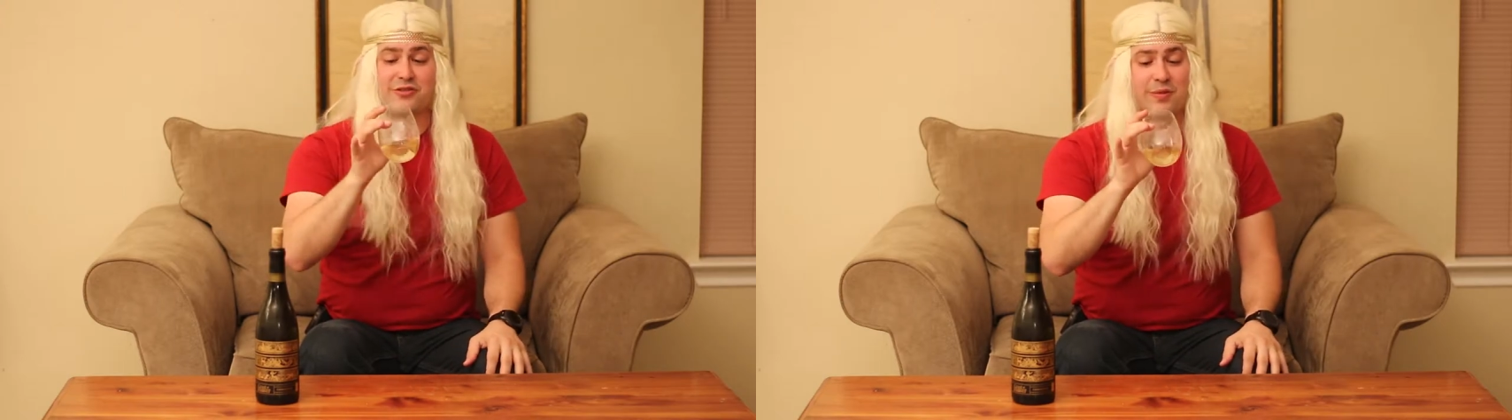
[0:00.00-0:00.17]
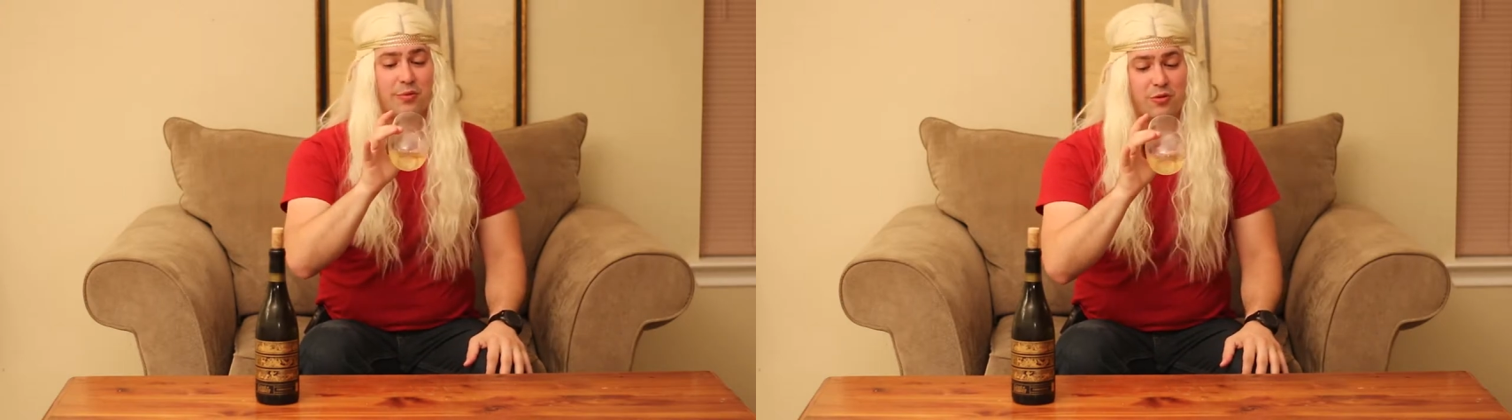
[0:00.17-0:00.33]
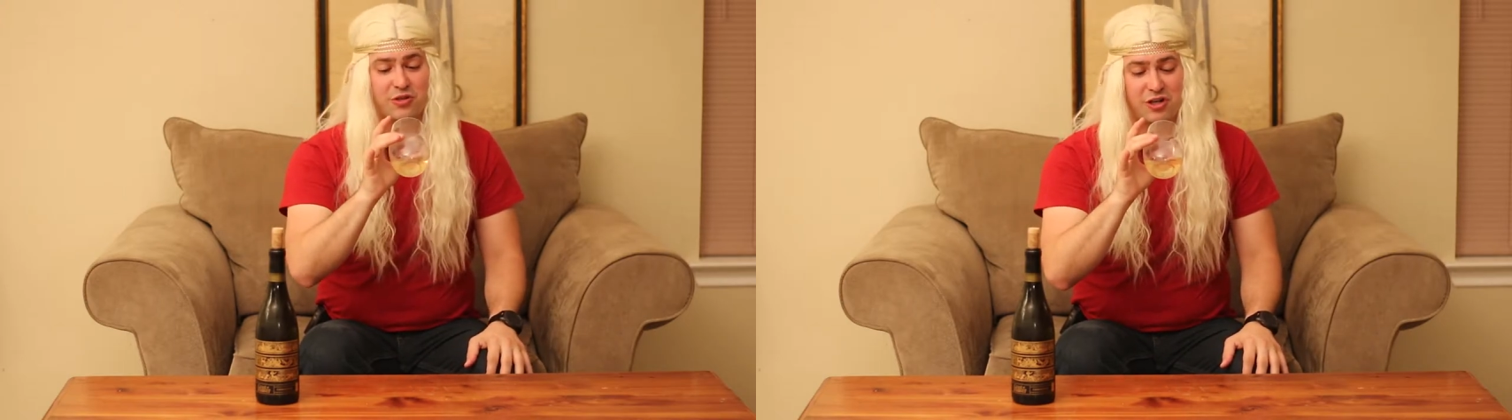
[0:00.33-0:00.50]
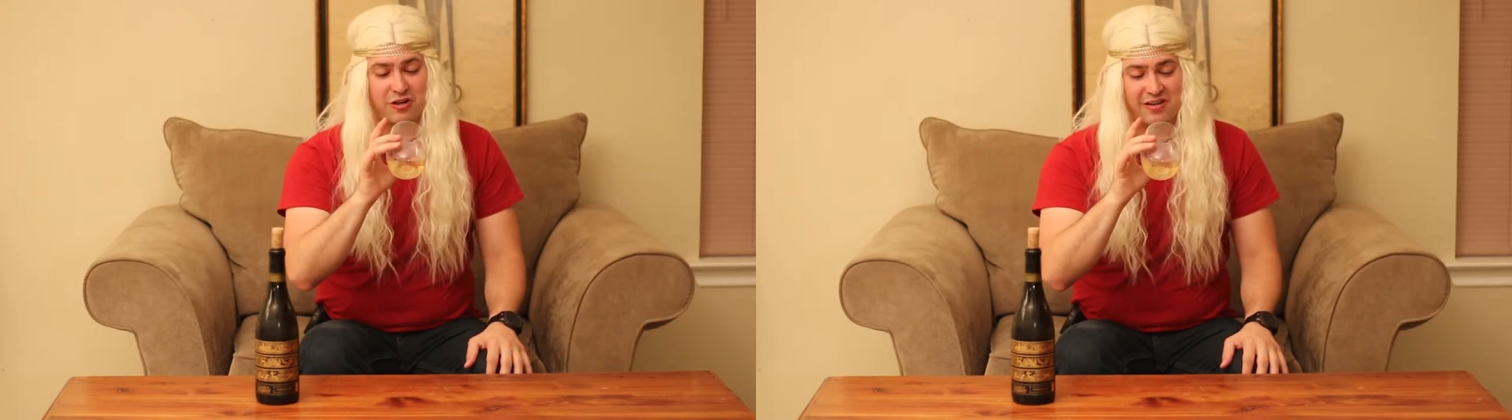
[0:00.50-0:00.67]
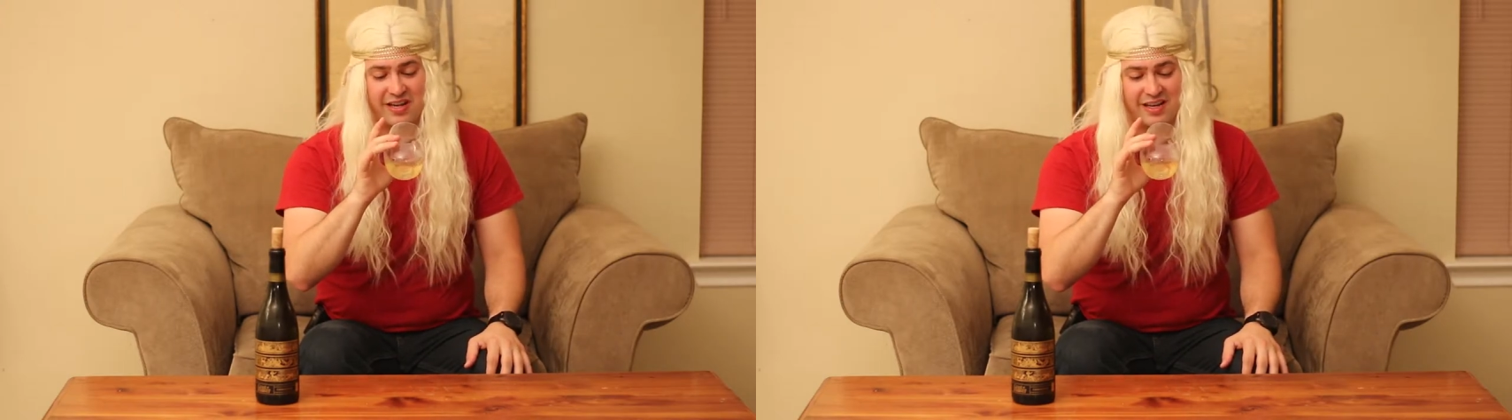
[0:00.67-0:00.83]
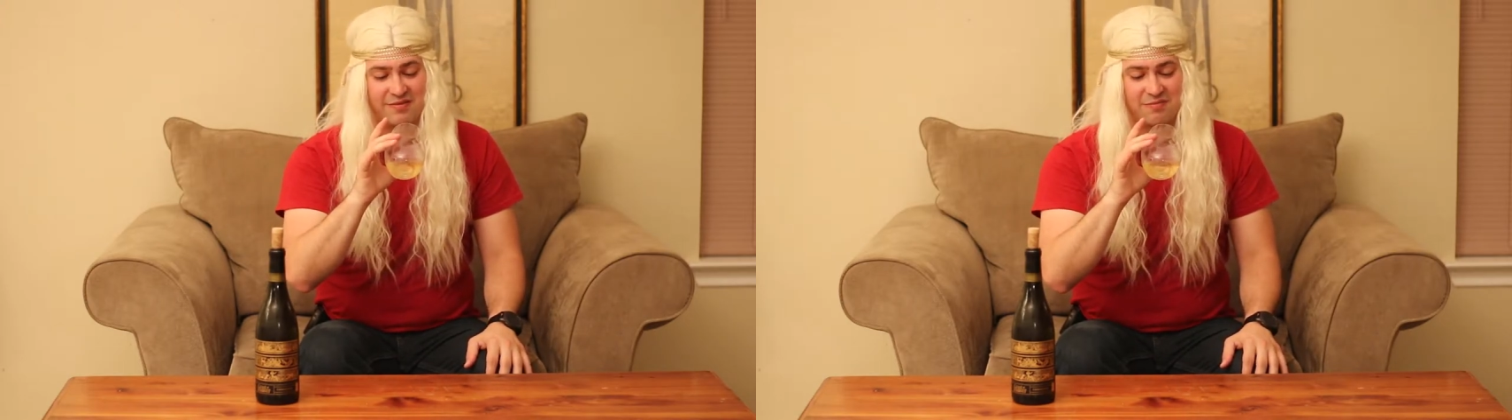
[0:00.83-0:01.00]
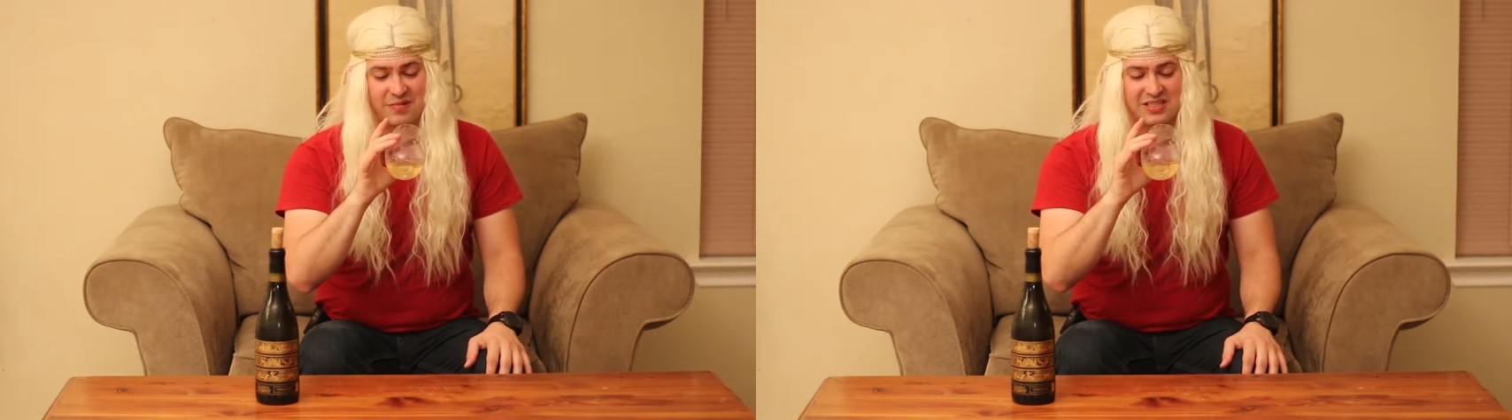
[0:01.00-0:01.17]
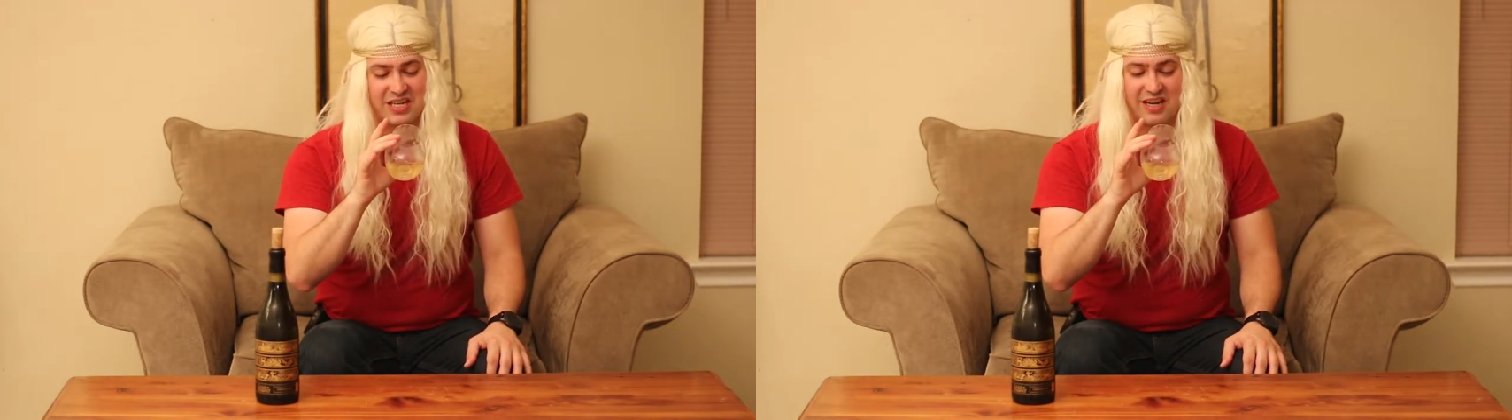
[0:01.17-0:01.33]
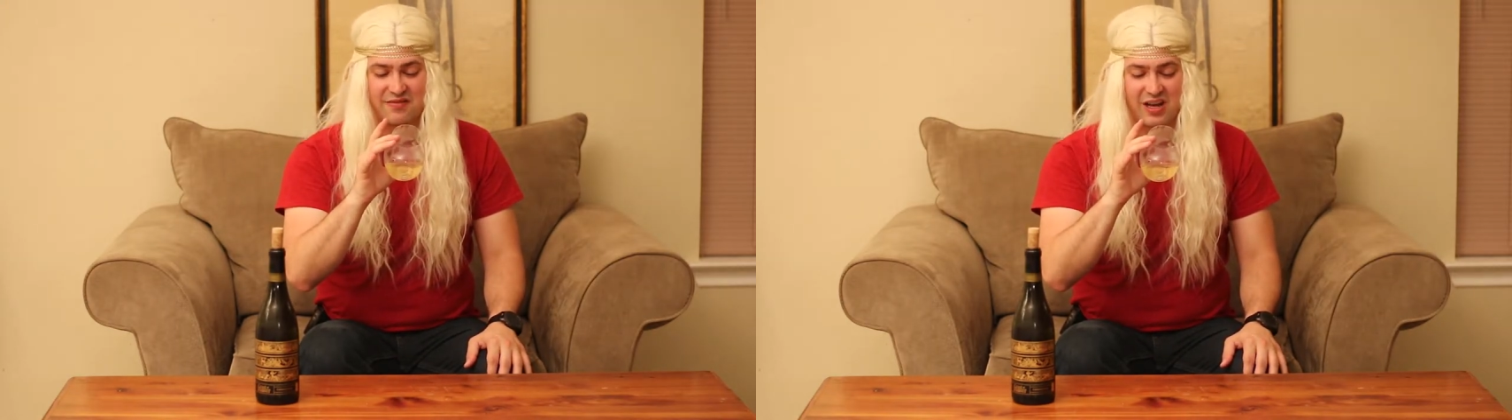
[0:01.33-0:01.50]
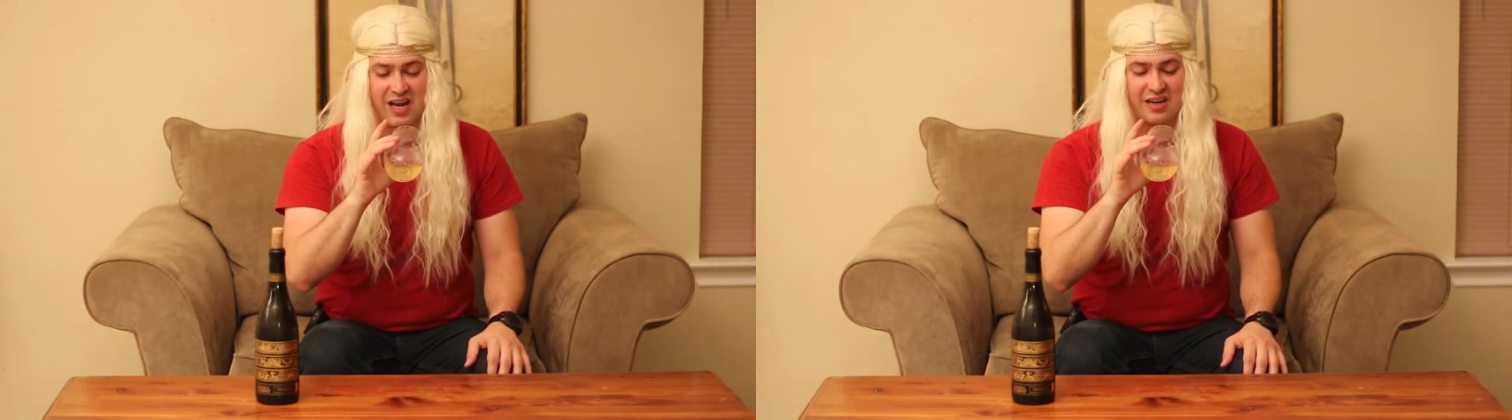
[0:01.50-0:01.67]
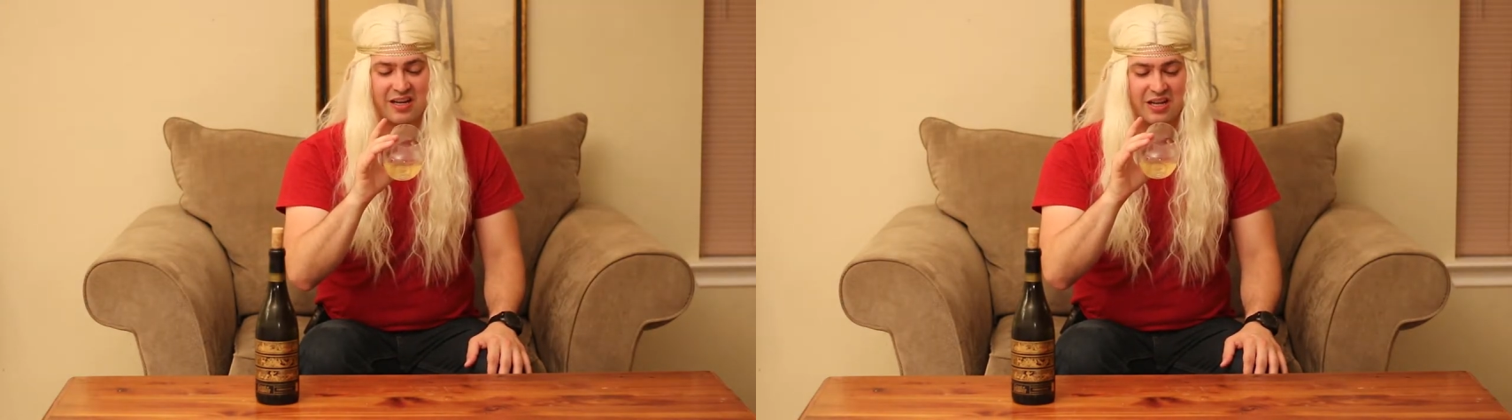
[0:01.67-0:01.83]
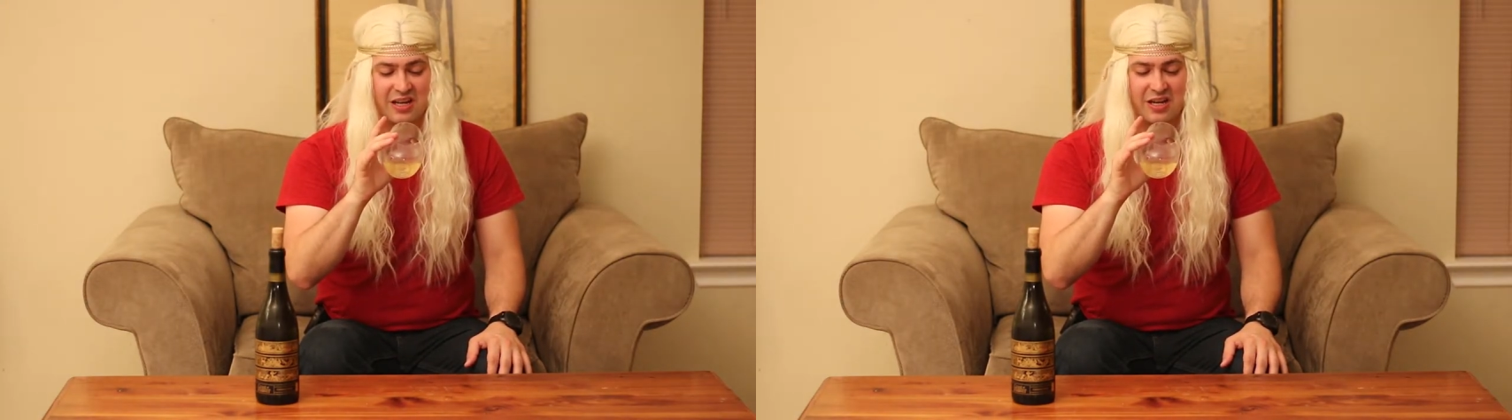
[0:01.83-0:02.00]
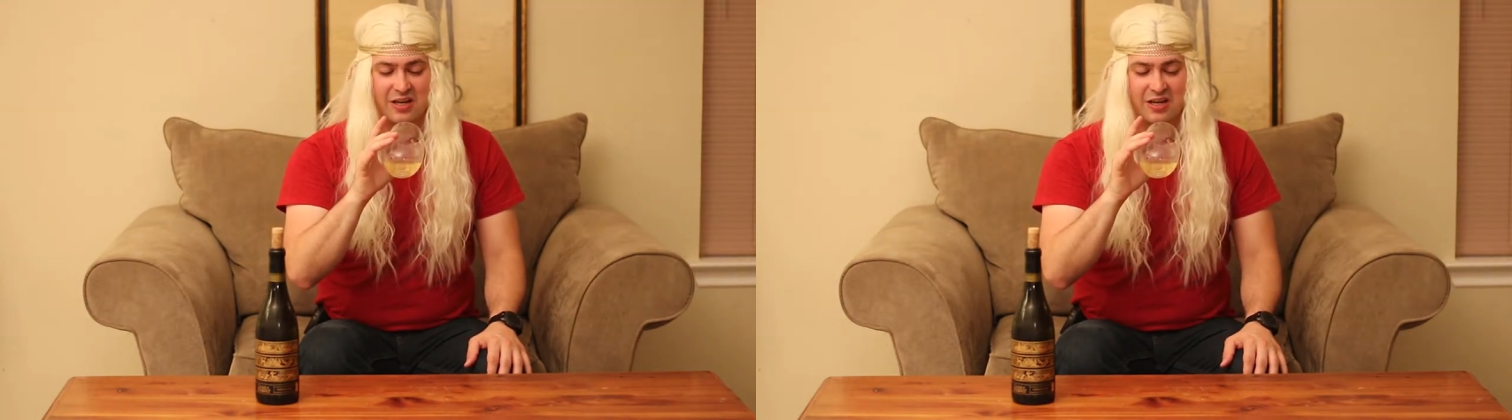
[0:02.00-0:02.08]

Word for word: it's your typical Chardonnay. It's kind of got